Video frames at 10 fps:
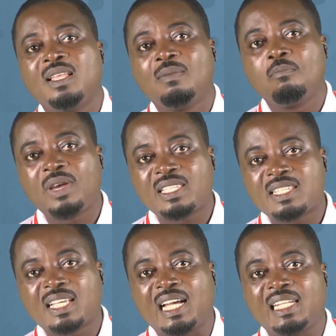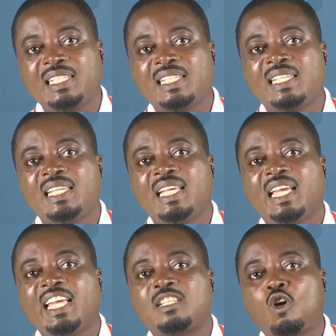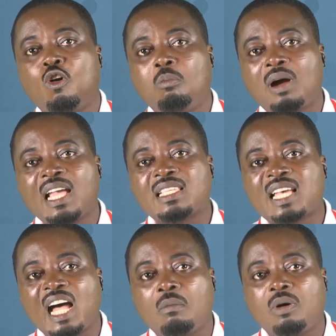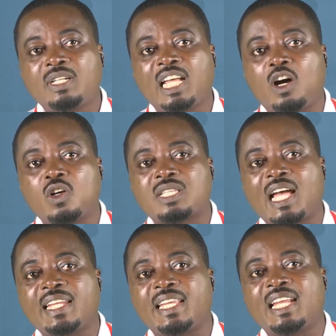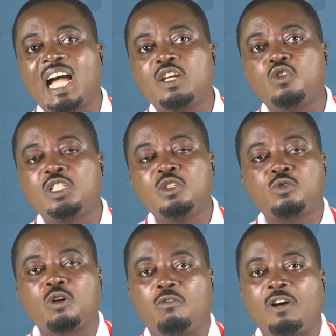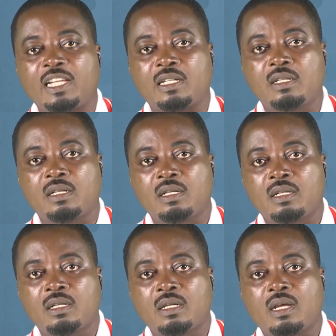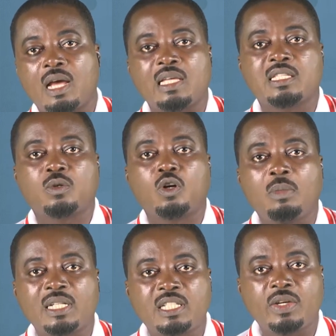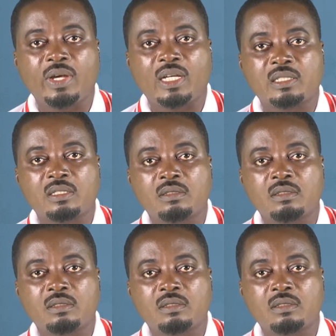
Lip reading: basically it combines carbon dioxide and hydrogen sulfide as the raw materials.